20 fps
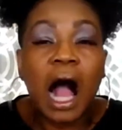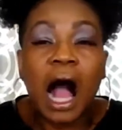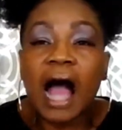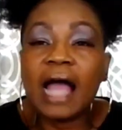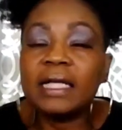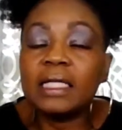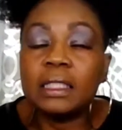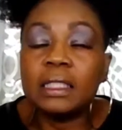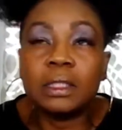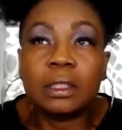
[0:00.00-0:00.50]

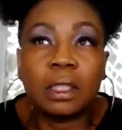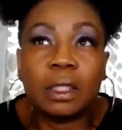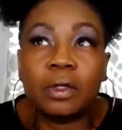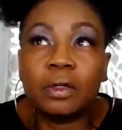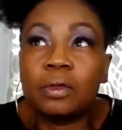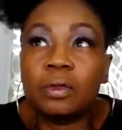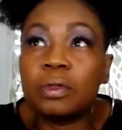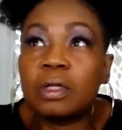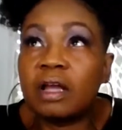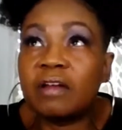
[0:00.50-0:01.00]
I didn't
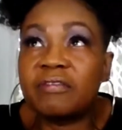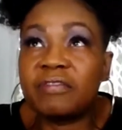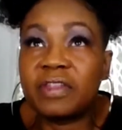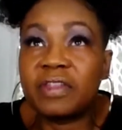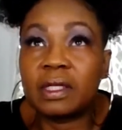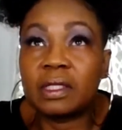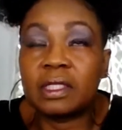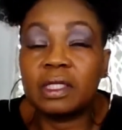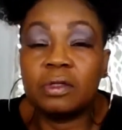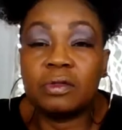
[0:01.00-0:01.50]
learn of
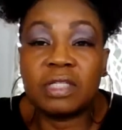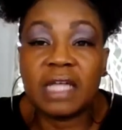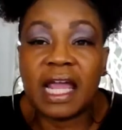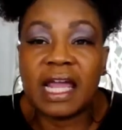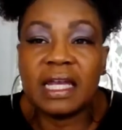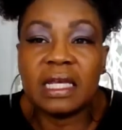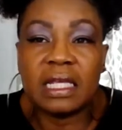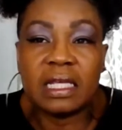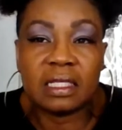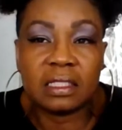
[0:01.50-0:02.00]
the
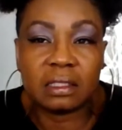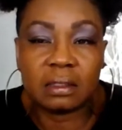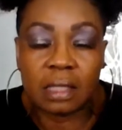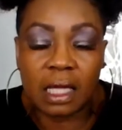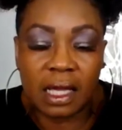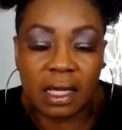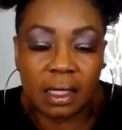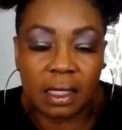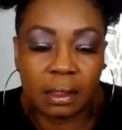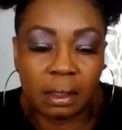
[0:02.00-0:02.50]
Cutaneous
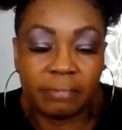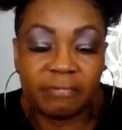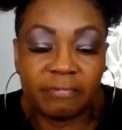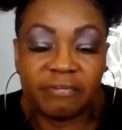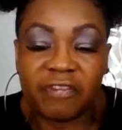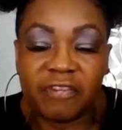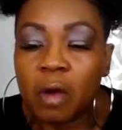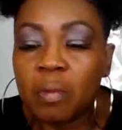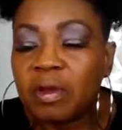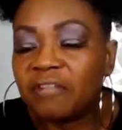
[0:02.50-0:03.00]

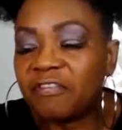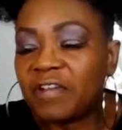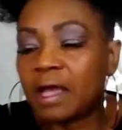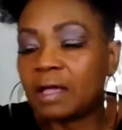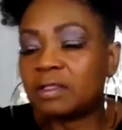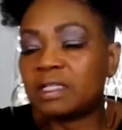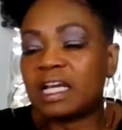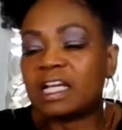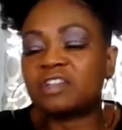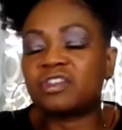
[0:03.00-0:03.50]
Lymphoma
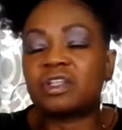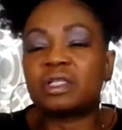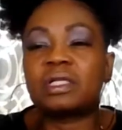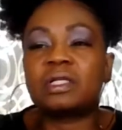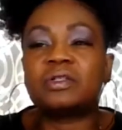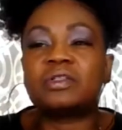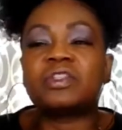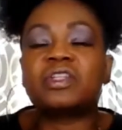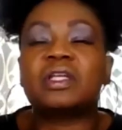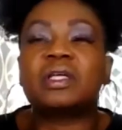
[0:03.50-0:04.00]
Foundation
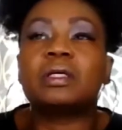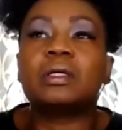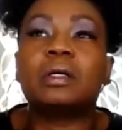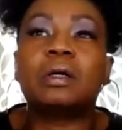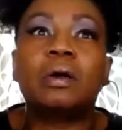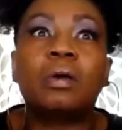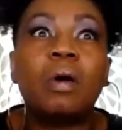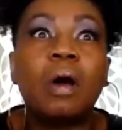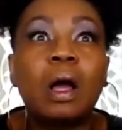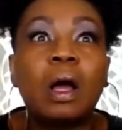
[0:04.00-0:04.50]

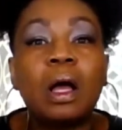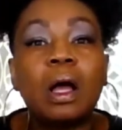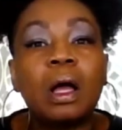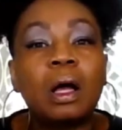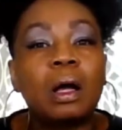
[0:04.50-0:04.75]
until